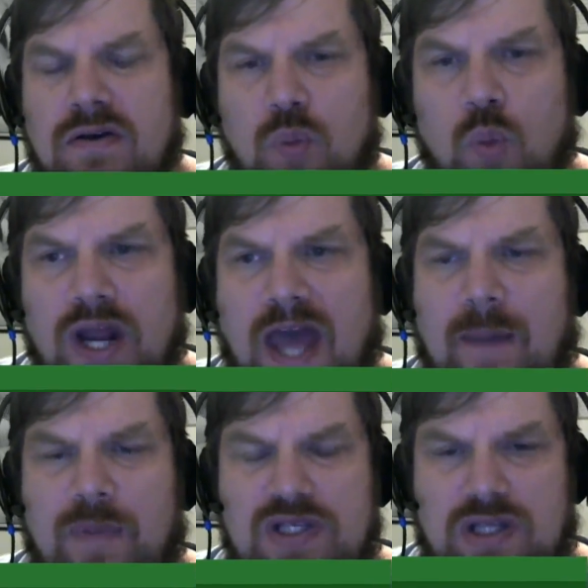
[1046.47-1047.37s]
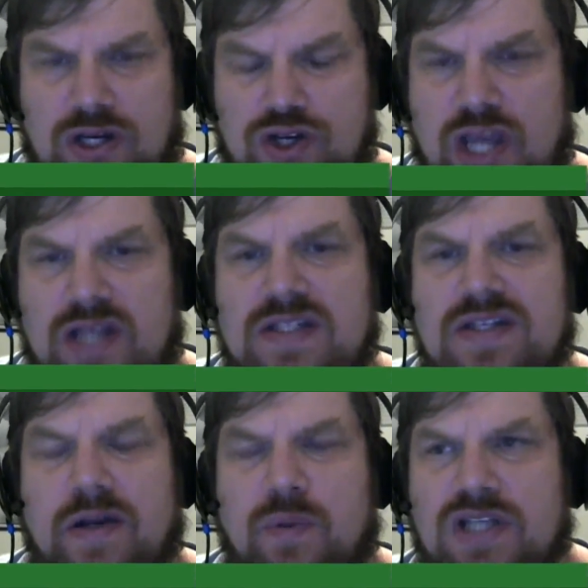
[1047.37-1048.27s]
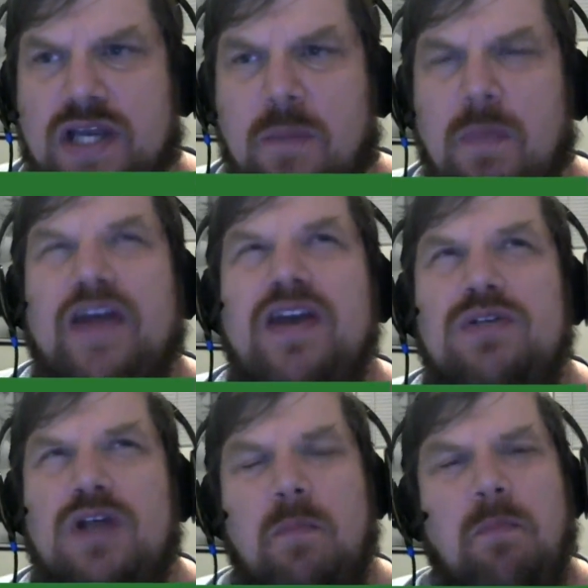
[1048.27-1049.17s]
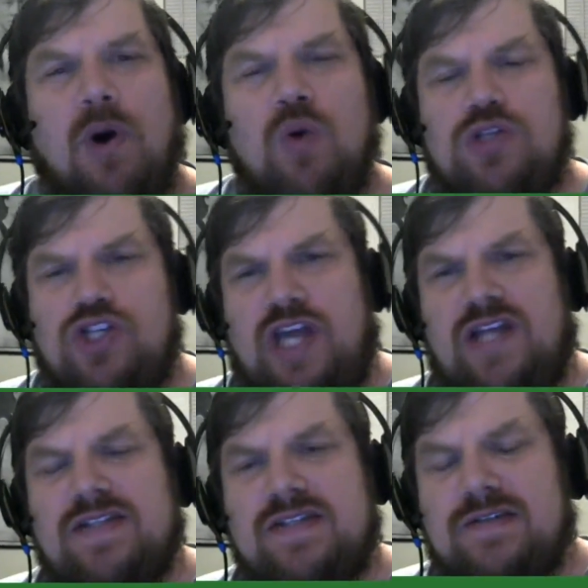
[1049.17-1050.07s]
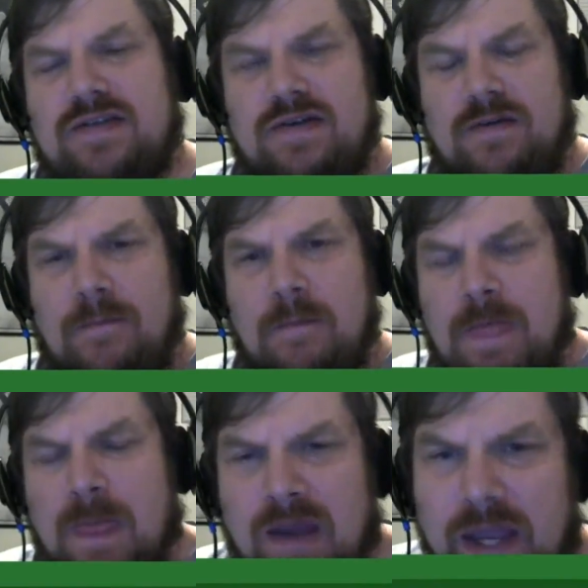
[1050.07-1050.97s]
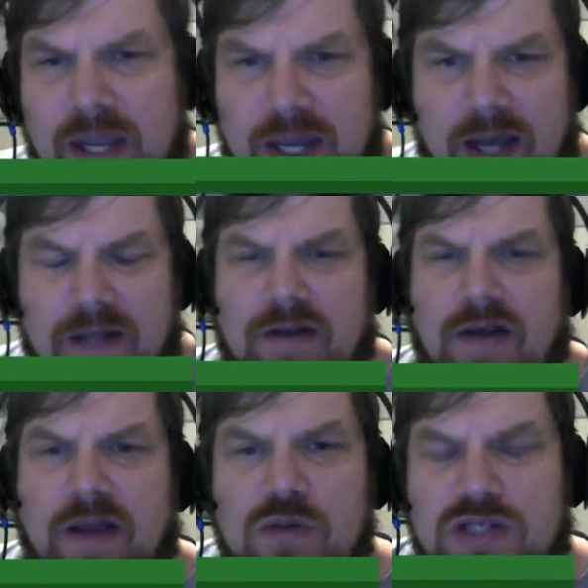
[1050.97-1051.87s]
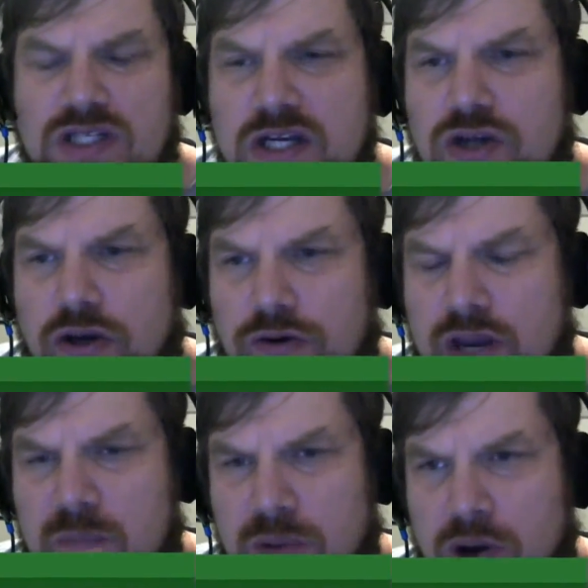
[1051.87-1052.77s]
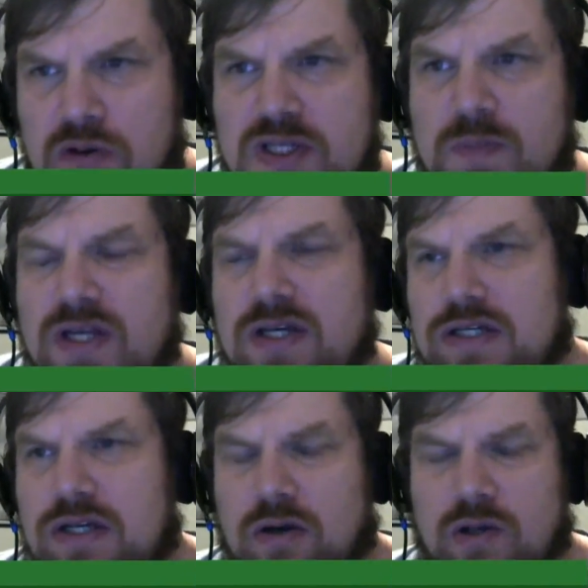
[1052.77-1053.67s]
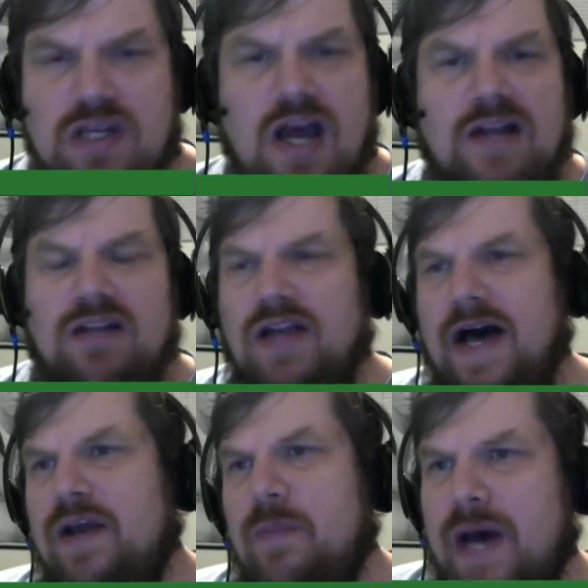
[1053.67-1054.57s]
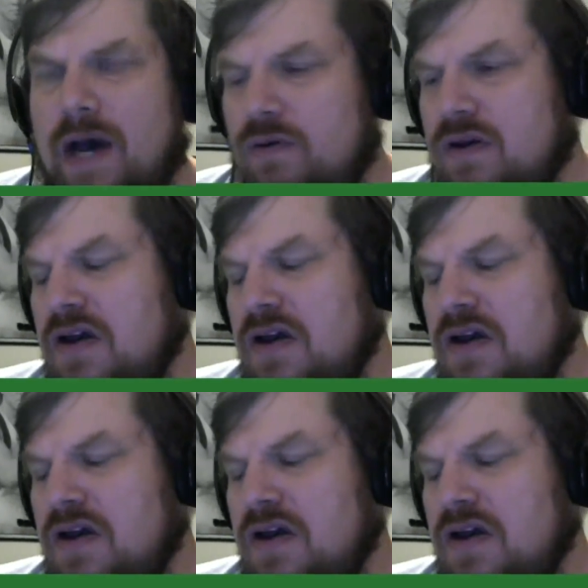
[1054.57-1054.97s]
what happens in a chase. And it was like I think it was a boat chase. And that was such a great post because, he talked a lot about,